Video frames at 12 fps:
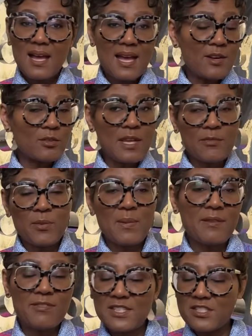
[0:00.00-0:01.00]
I don't like for my
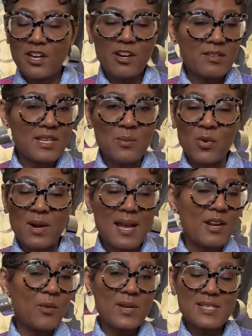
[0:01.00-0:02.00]
feet to hurt anymore. I
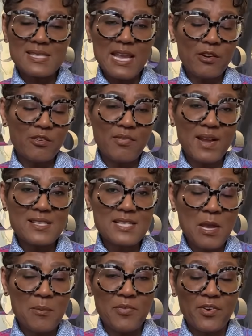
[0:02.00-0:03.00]
don't want to sacrifice
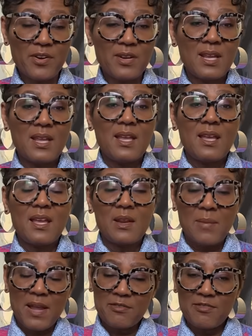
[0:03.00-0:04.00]
comfort in
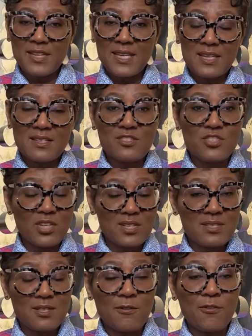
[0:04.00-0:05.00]
my feet
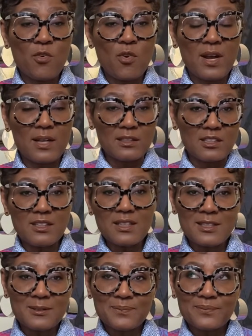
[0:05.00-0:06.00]
just for a
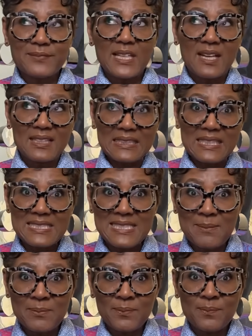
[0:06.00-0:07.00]
look, unless
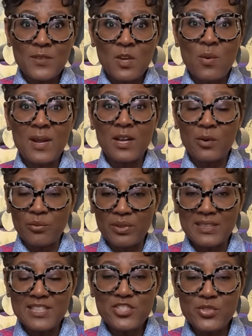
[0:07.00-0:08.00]
I'm going a
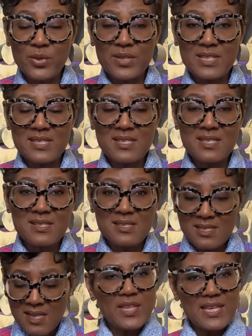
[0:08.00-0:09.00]
really short distance.
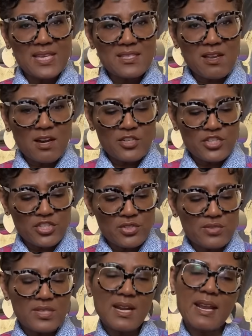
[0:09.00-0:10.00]
These are
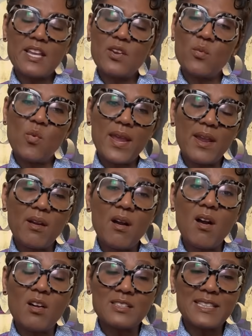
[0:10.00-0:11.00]
shoes that I can wear
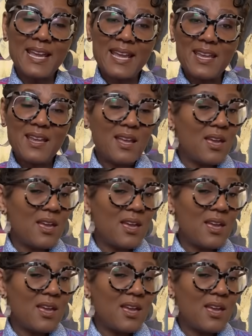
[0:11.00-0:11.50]
all day.